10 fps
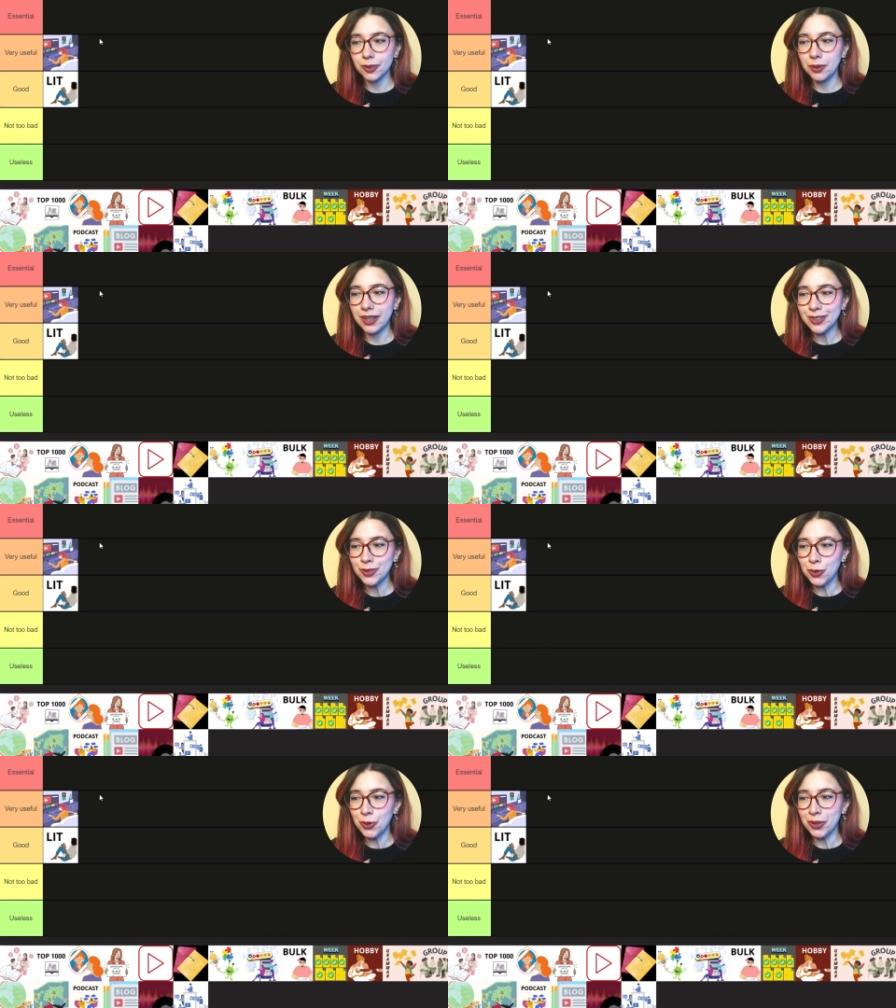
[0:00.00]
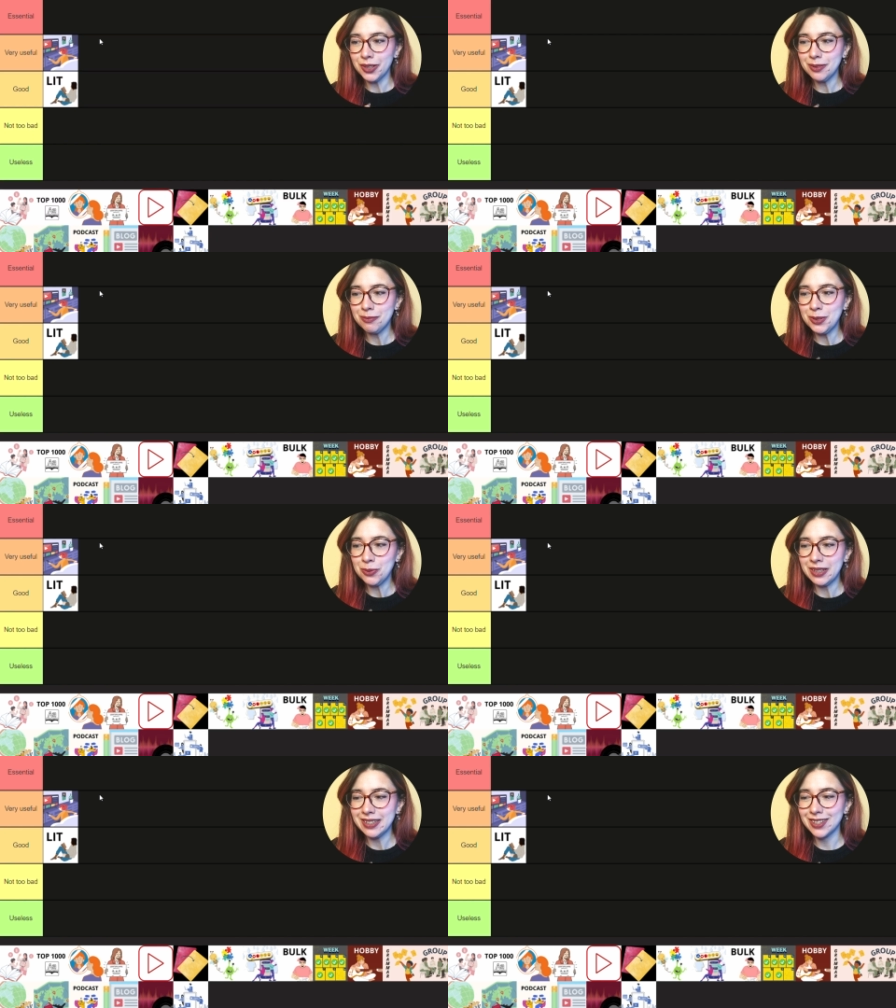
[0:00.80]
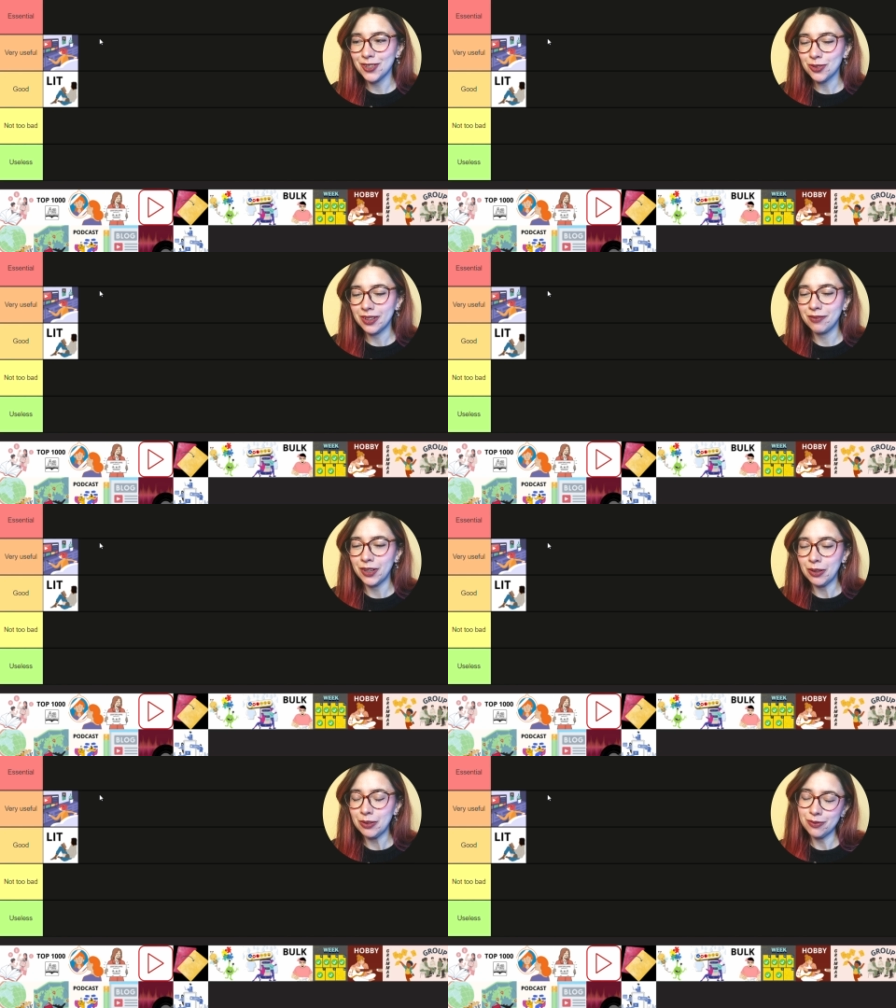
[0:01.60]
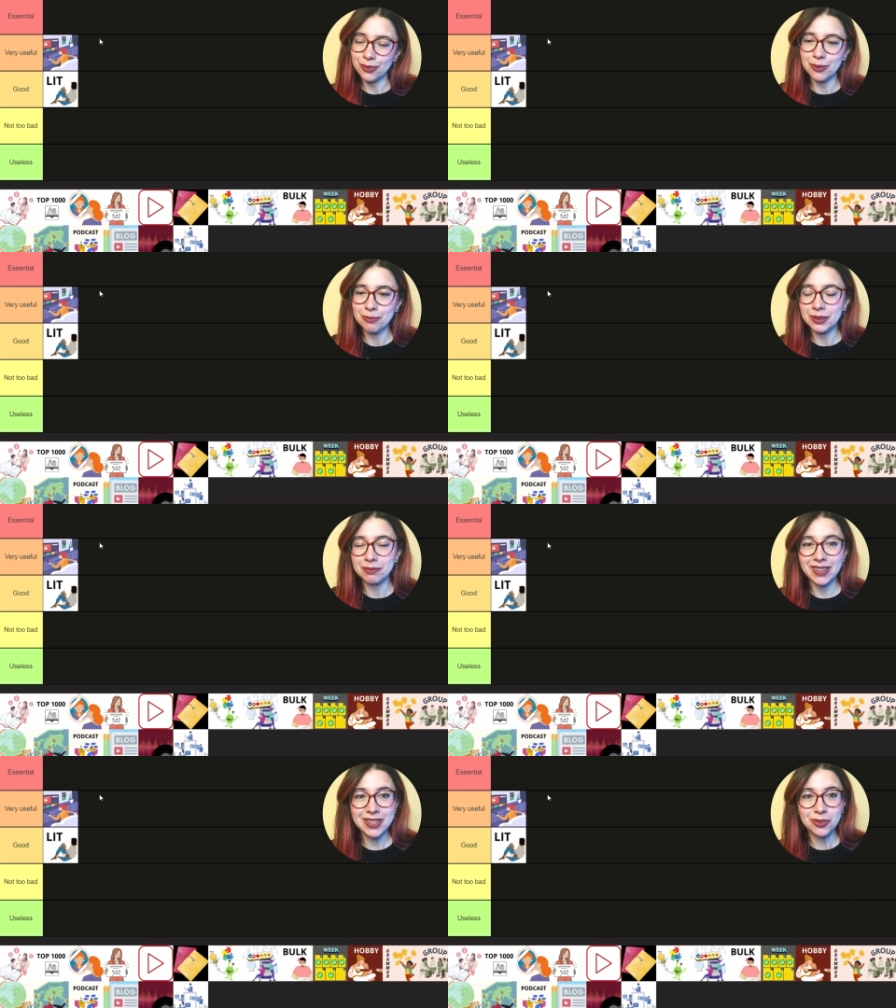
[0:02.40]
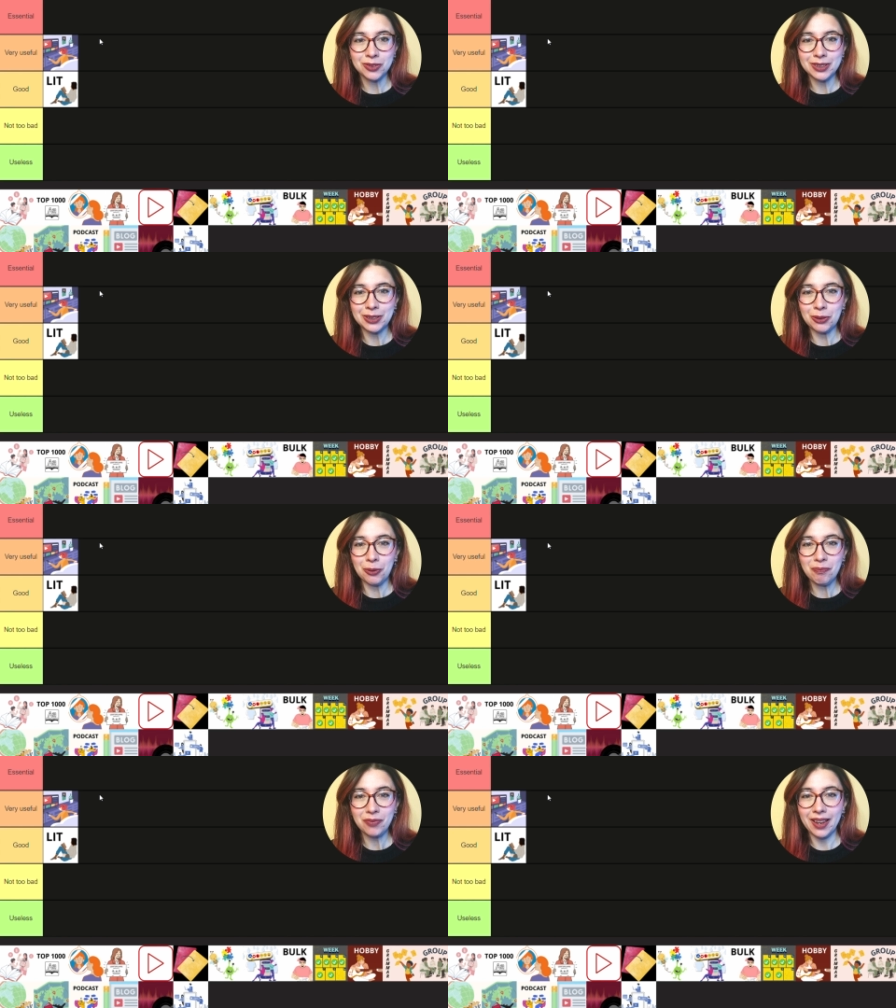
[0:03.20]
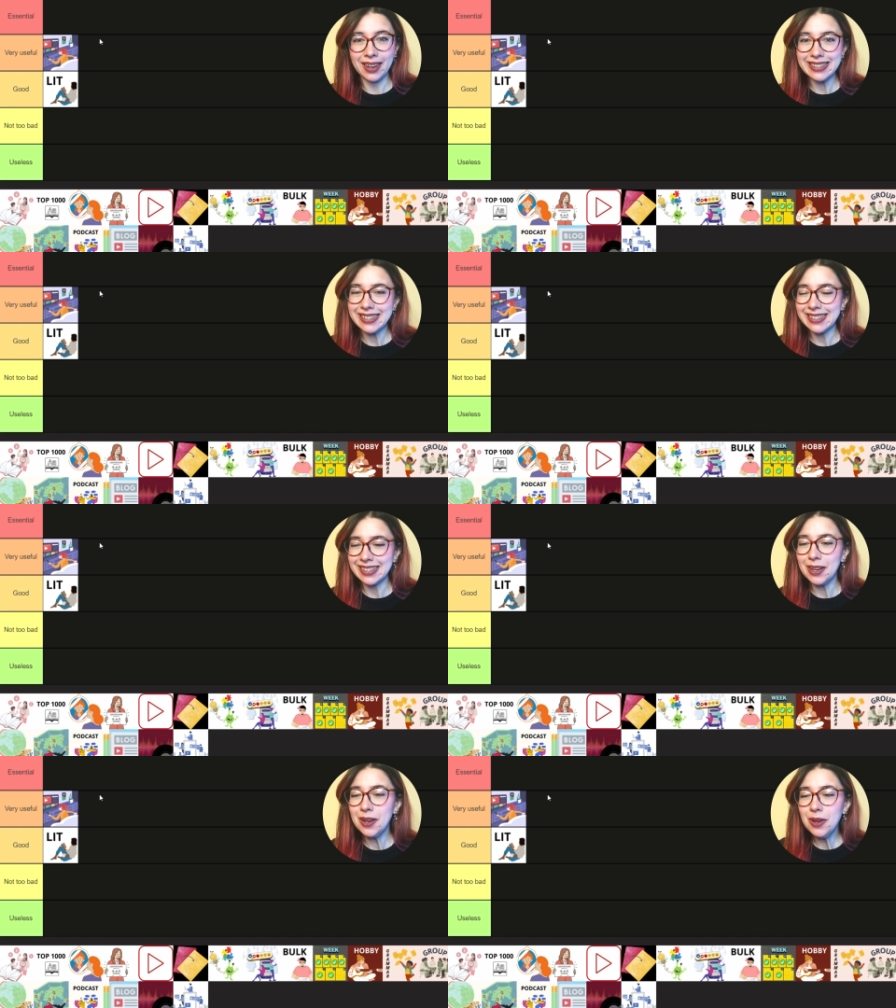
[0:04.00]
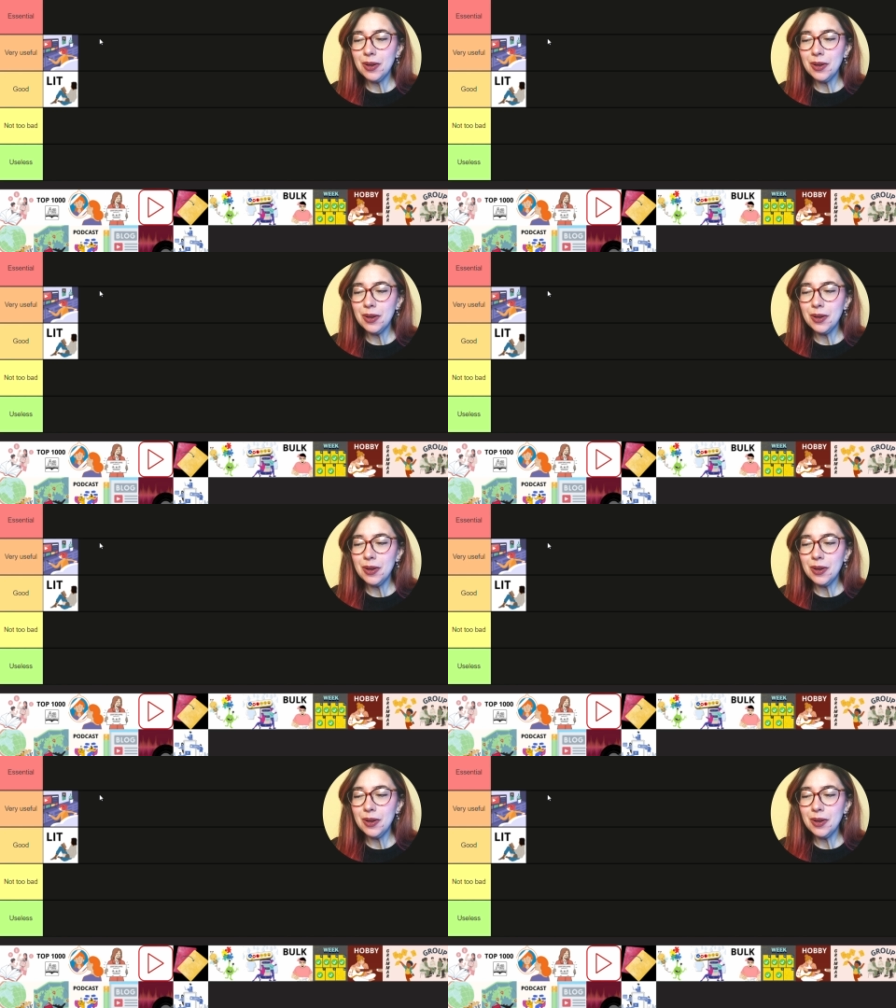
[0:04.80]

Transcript: quite torn between essential and very useful, but let's continue and let's see.